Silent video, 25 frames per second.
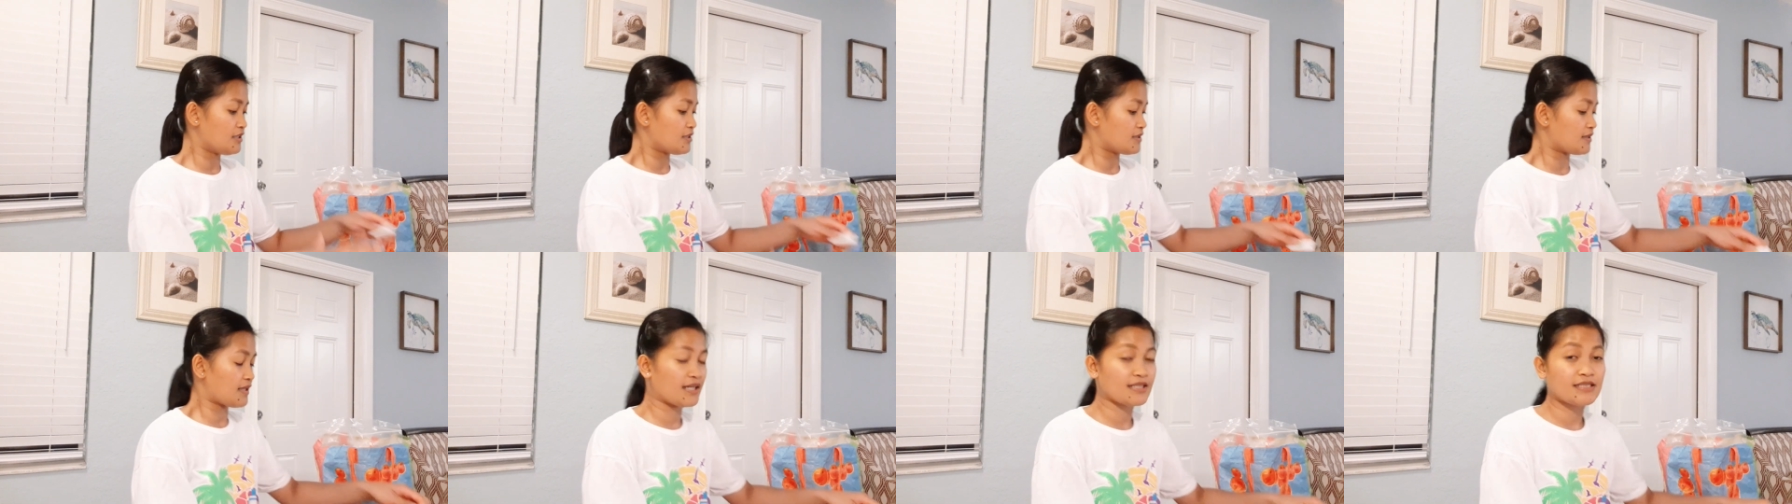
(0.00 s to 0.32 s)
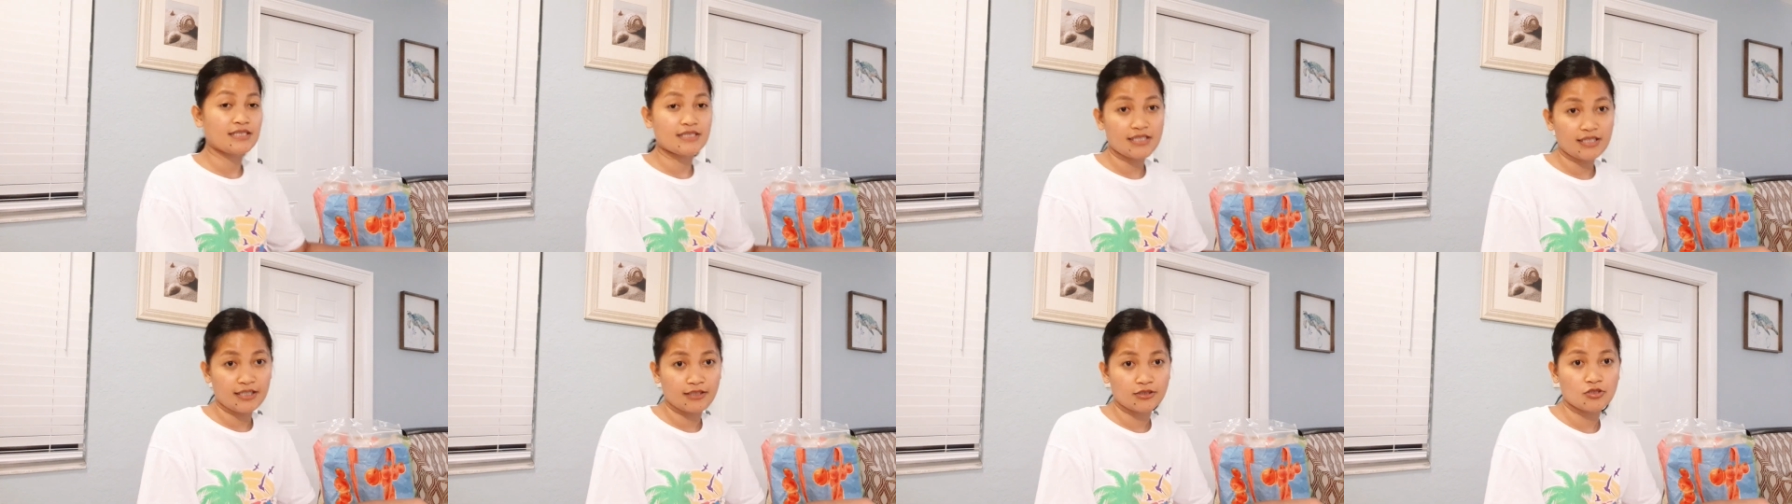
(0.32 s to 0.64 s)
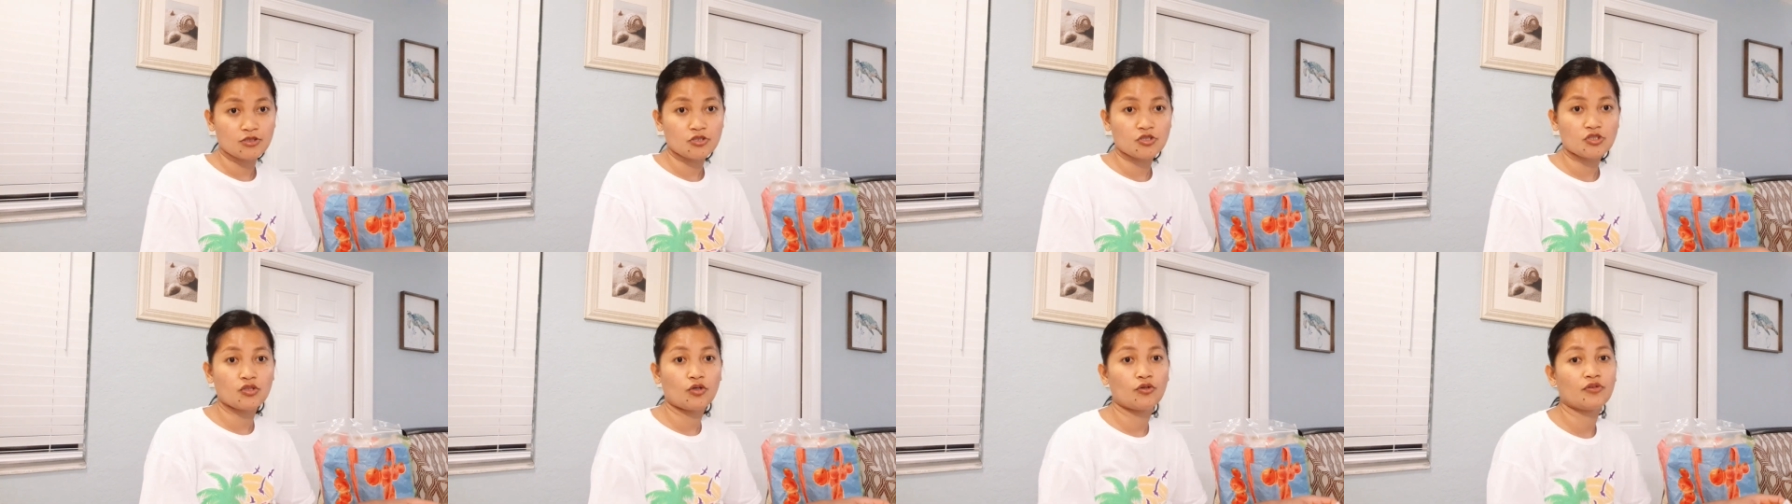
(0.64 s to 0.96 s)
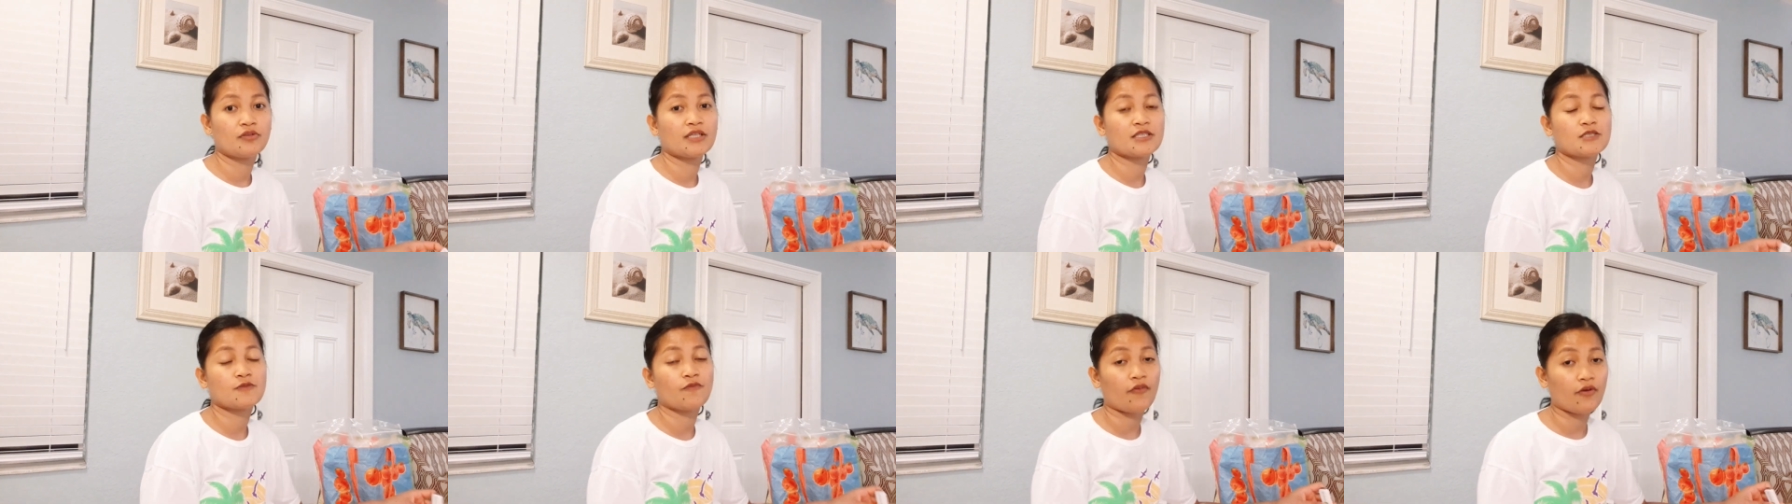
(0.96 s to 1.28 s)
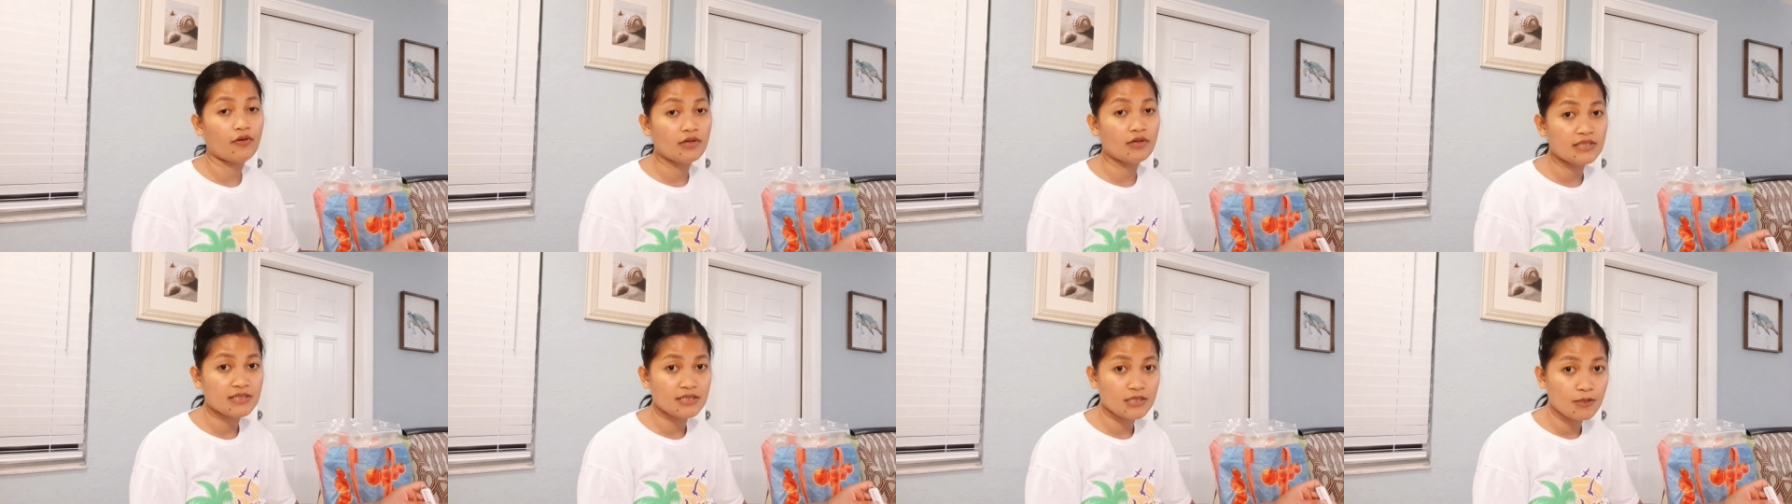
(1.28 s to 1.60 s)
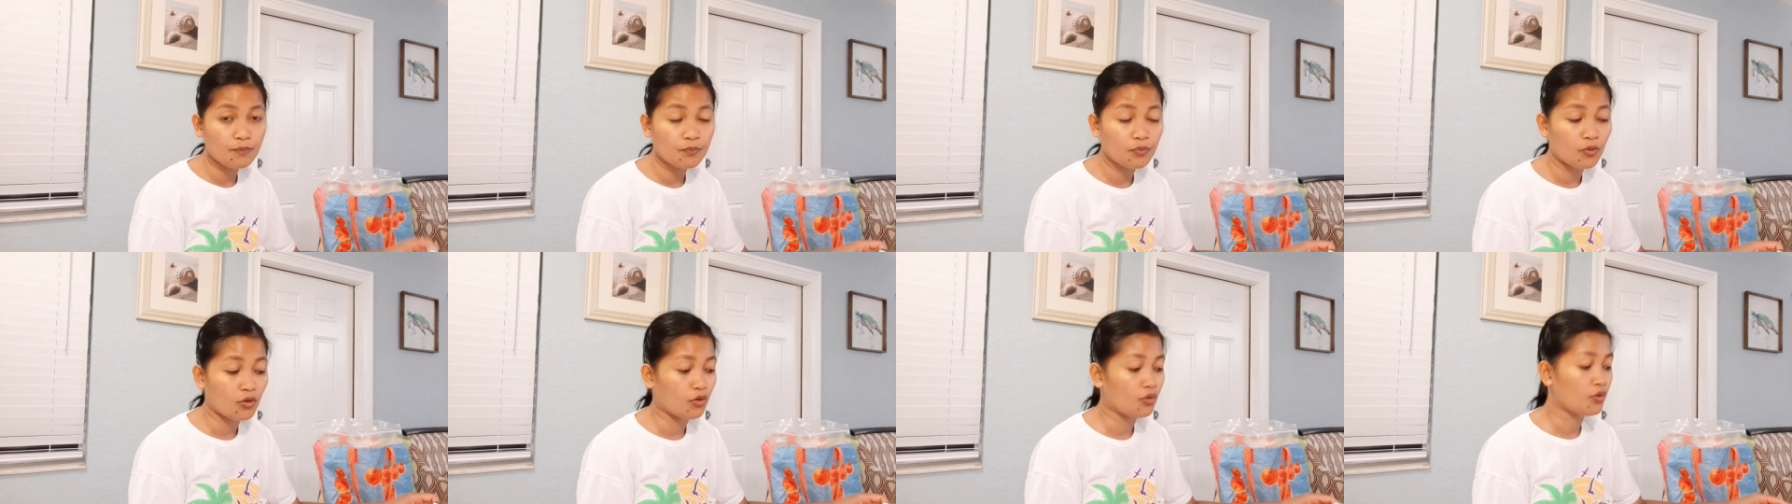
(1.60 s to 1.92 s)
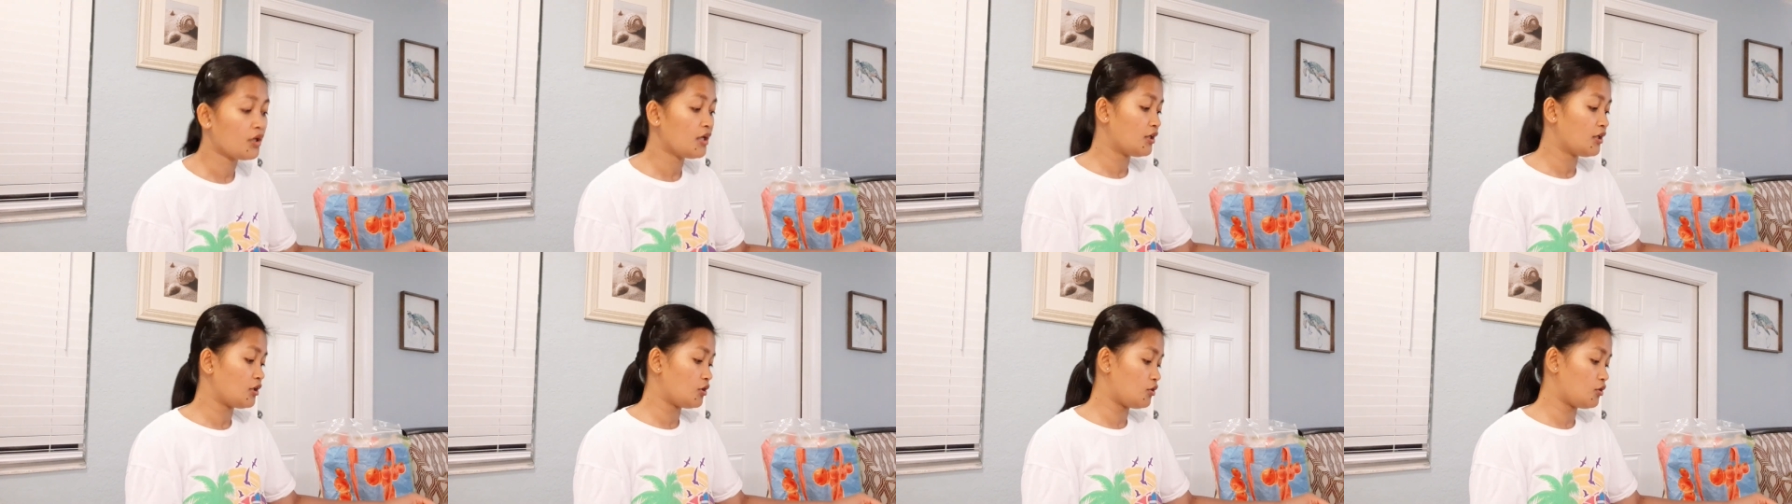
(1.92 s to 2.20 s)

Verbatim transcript: That's it. So that's very simple.